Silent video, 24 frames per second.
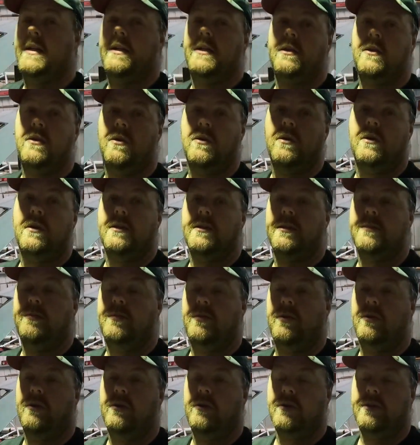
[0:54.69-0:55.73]
the intercooler
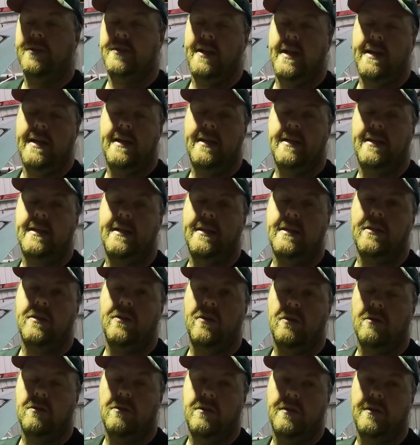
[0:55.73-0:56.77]
support, stacking the
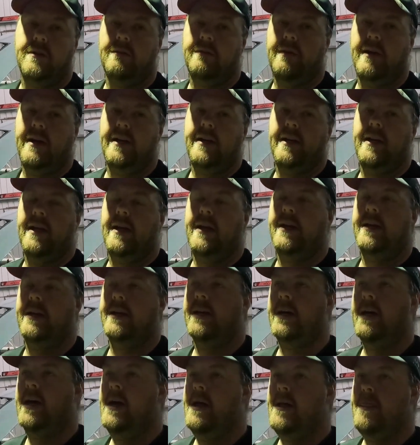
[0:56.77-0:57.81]
intercooler on the
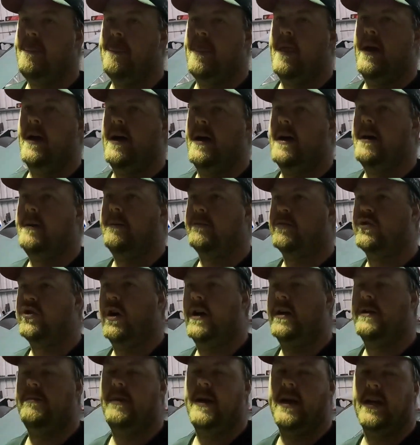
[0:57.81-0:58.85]
radiator,
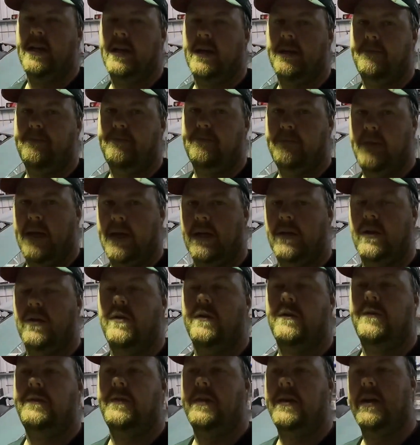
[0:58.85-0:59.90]
trying to make it
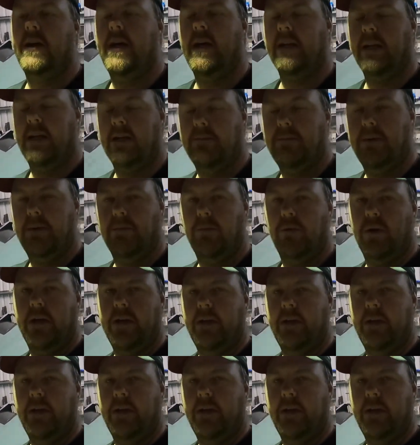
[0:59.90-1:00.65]
all fit and get a bit more